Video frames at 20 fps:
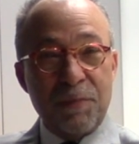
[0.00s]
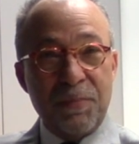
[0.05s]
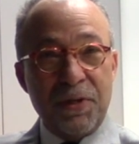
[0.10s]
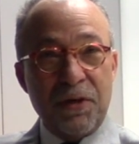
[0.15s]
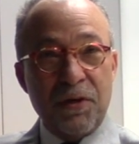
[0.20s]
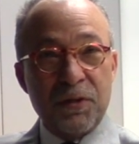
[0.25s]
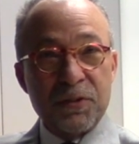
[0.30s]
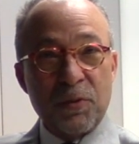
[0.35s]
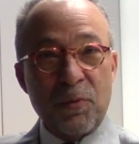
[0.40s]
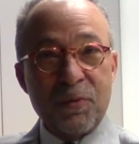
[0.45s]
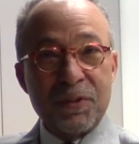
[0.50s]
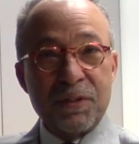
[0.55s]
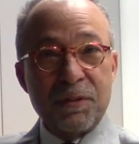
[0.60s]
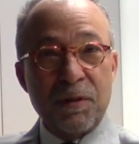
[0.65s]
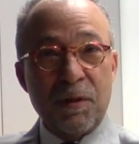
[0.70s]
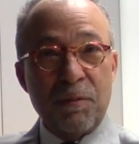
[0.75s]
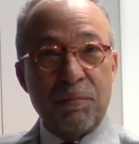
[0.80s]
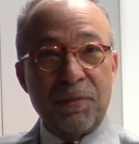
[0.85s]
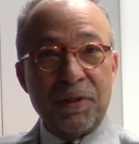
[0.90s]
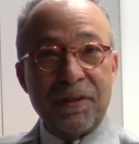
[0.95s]
because it was
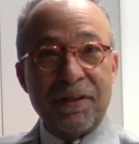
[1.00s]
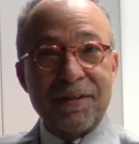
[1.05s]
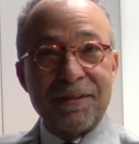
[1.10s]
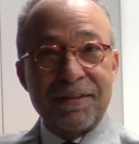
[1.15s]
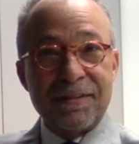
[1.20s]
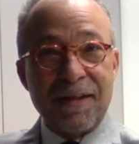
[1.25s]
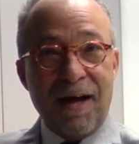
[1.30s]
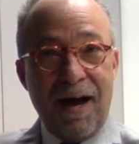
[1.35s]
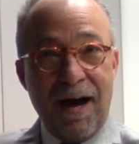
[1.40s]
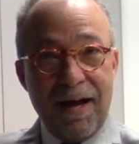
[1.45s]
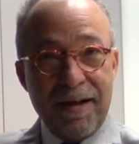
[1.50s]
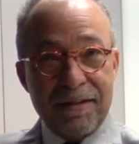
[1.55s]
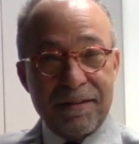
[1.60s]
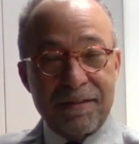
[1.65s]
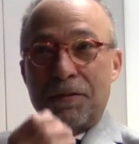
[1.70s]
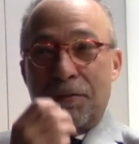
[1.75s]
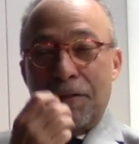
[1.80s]
politicized.